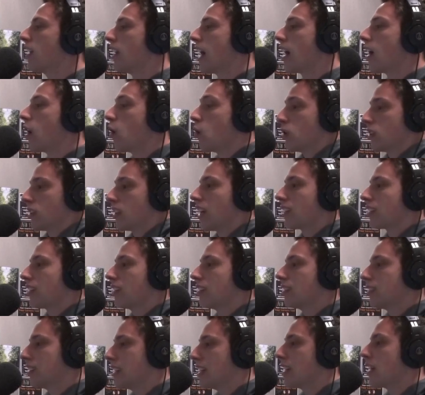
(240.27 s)
and I always like
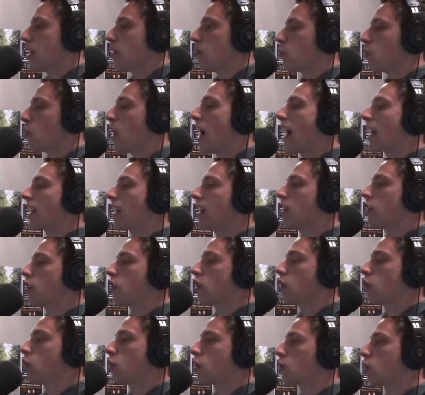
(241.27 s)
to see them rack in
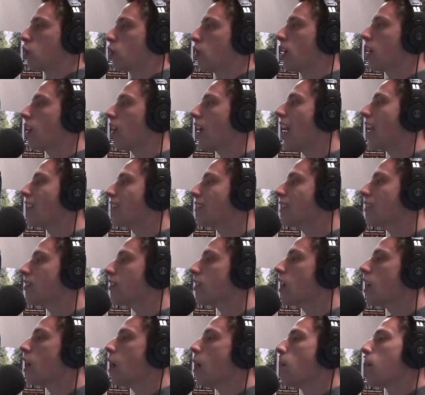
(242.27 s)
good recruiting
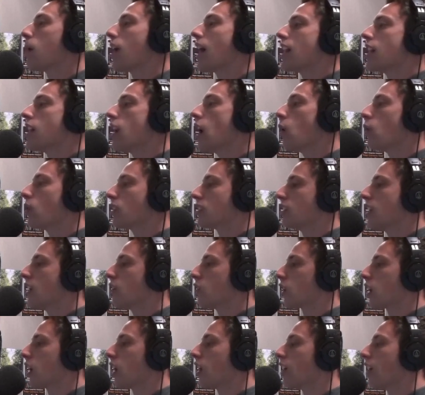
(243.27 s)
classes, but I know it's
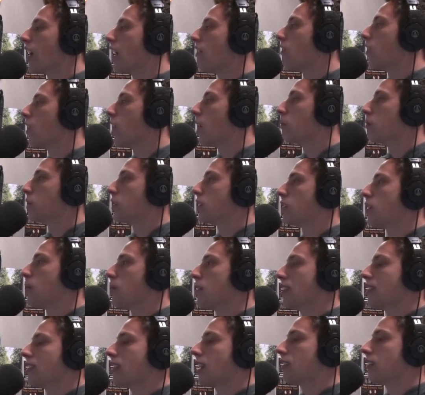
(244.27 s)
never going to level up to some
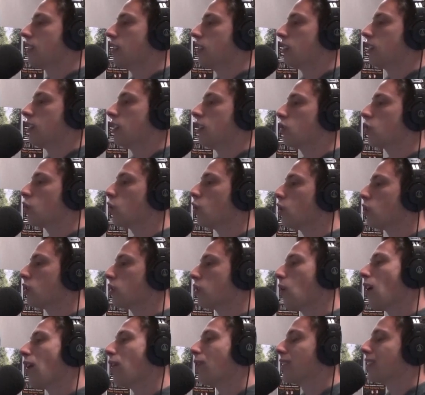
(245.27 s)
of these S E C schools,
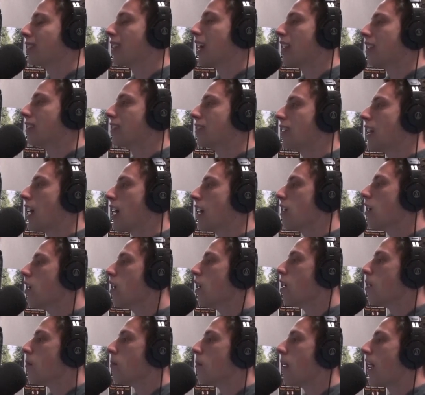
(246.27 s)
so I always kind of say
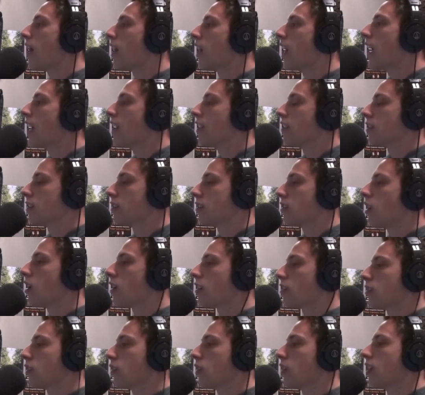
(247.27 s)
my line is as long
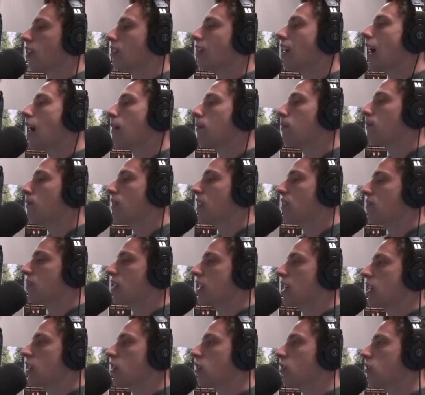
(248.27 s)
as they're in the top
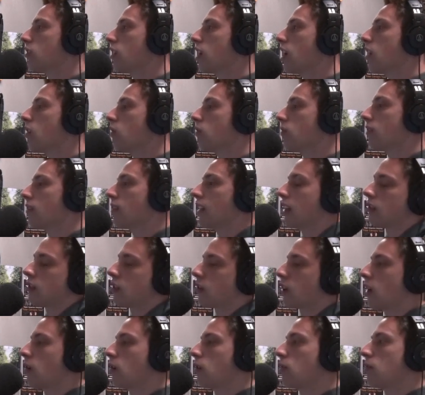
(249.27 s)
fifteen or so, that's
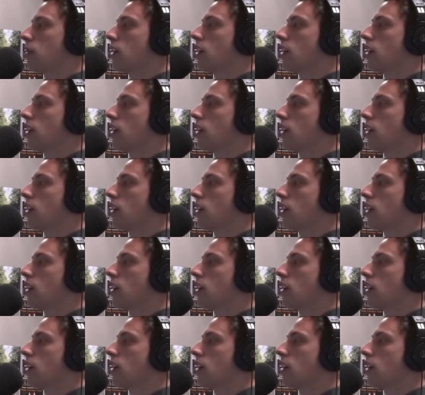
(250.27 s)
okay with